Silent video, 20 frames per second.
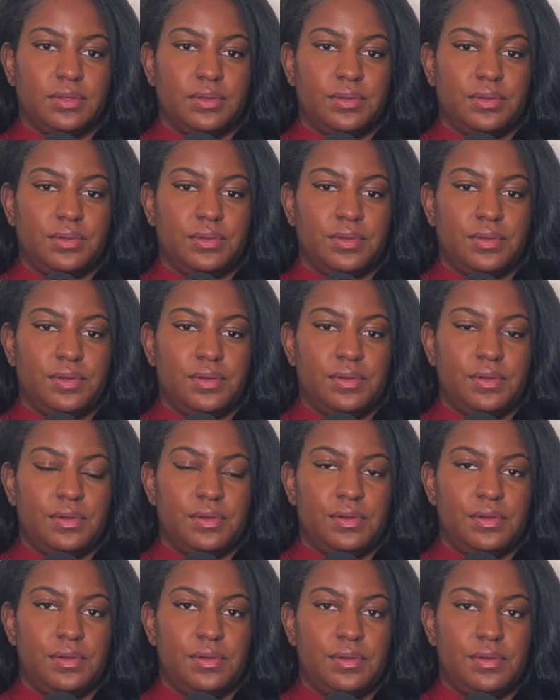
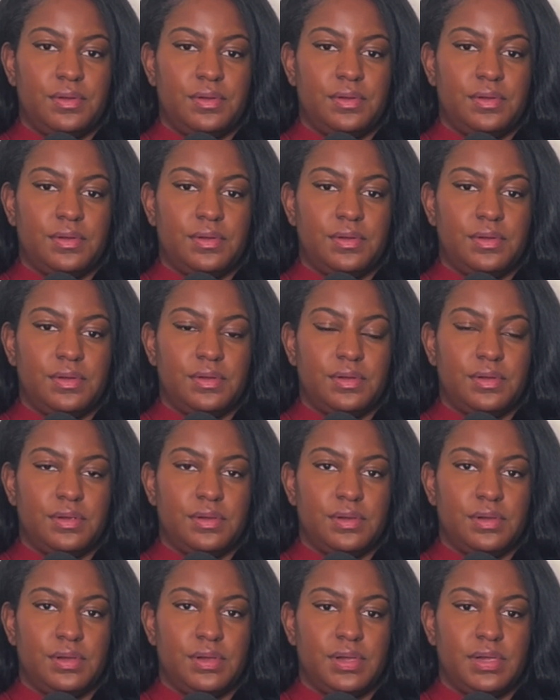
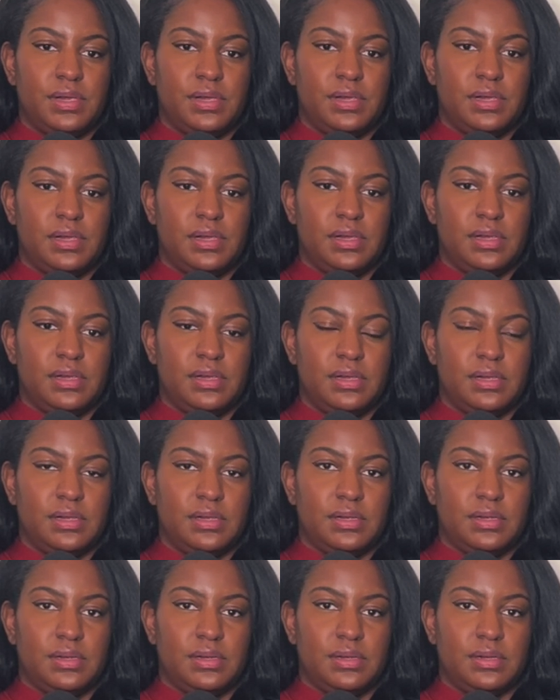
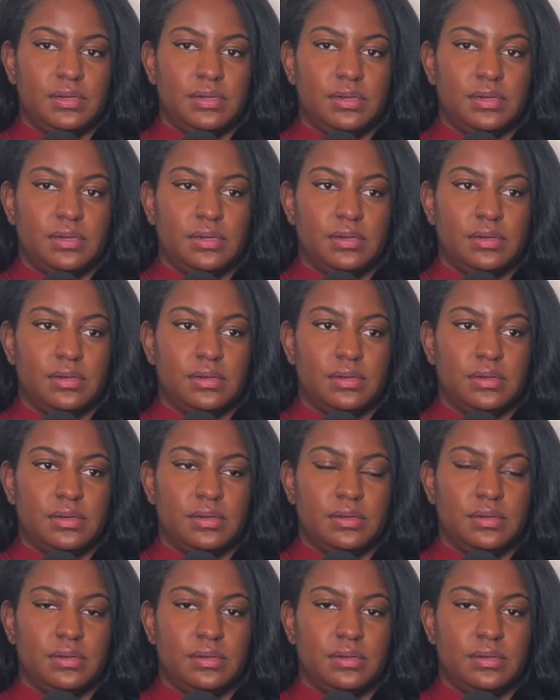No words are spoken by the person on screen.